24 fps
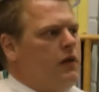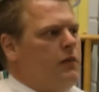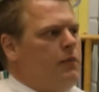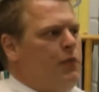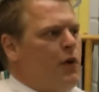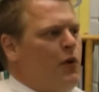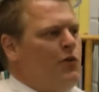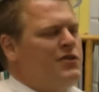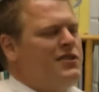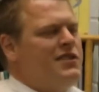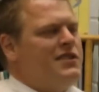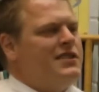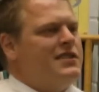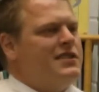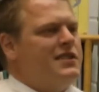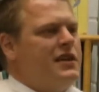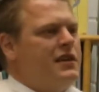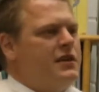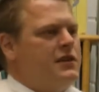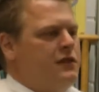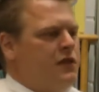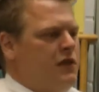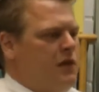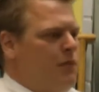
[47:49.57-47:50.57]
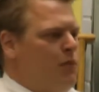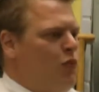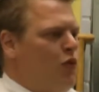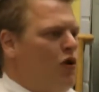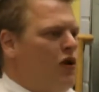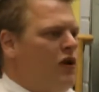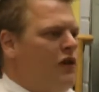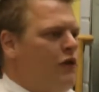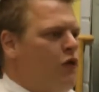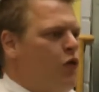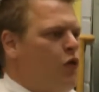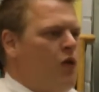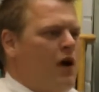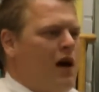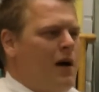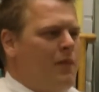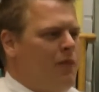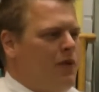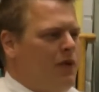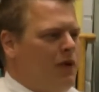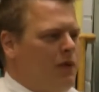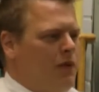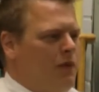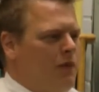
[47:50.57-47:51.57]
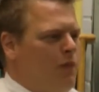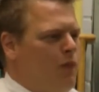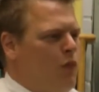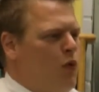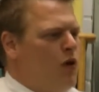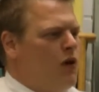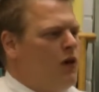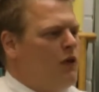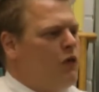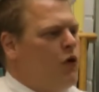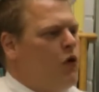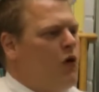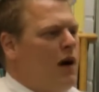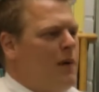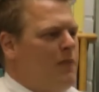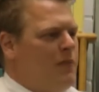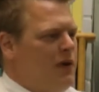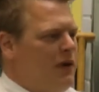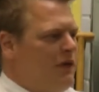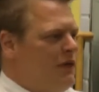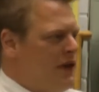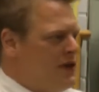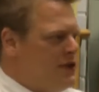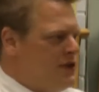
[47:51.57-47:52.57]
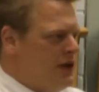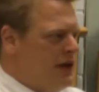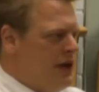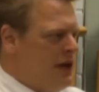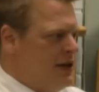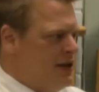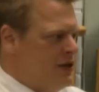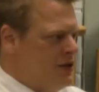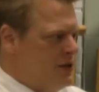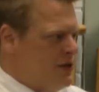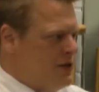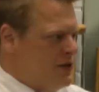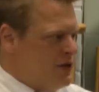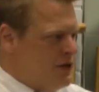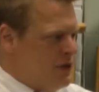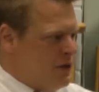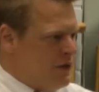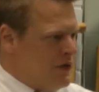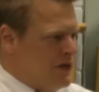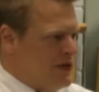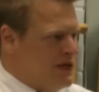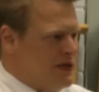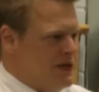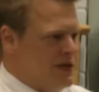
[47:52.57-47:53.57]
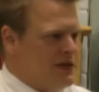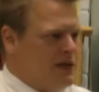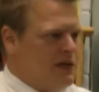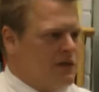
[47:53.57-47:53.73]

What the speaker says: BOCES stands for the Board of Cooperative Educational Services,